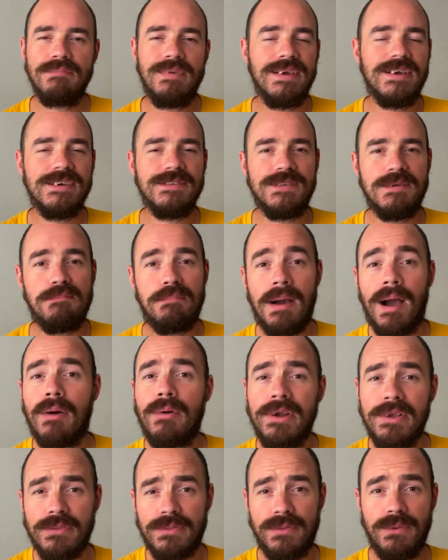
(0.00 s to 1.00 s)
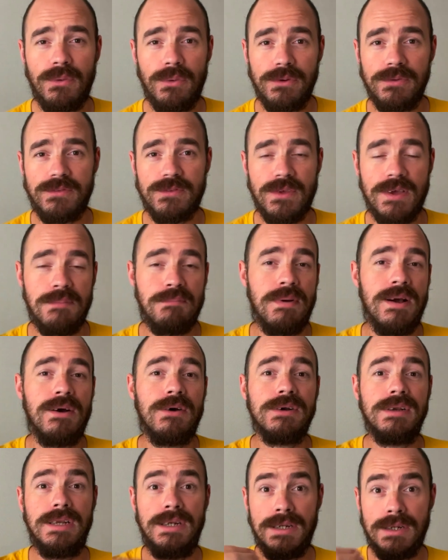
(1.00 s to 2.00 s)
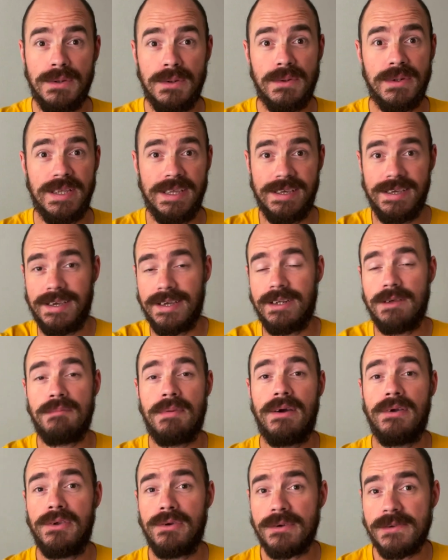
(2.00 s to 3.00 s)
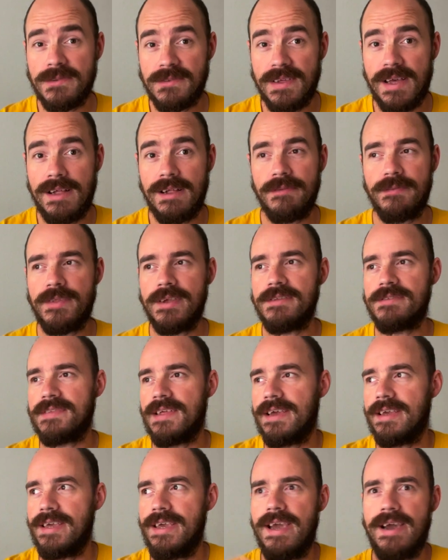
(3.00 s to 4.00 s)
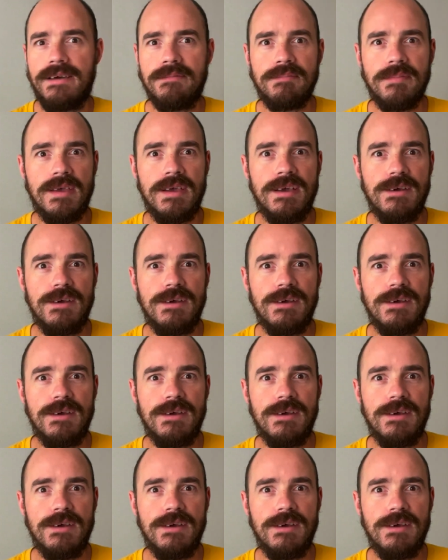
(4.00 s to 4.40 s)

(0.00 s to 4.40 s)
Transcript: Because empowering thoughts about learning and about yourself, things like, yeah,